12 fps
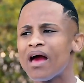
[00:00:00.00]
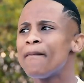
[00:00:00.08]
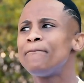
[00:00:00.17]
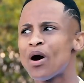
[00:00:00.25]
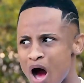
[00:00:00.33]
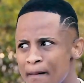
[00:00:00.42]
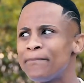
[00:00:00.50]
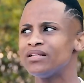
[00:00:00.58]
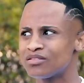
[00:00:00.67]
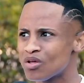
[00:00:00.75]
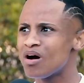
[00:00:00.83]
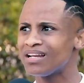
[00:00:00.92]
a popping
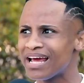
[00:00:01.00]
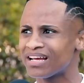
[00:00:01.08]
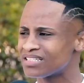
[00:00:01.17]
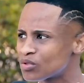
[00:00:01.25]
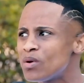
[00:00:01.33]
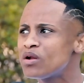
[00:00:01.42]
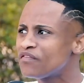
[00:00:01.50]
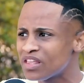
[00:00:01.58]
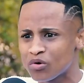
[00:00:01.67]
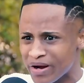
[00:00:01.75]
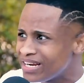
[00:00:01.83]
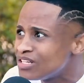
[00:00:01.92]
song. Like, it's one of the
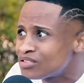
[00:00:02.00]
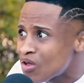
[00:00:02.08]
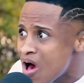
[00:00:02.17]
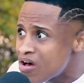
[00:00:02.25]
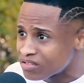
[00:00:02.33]
greatest songs.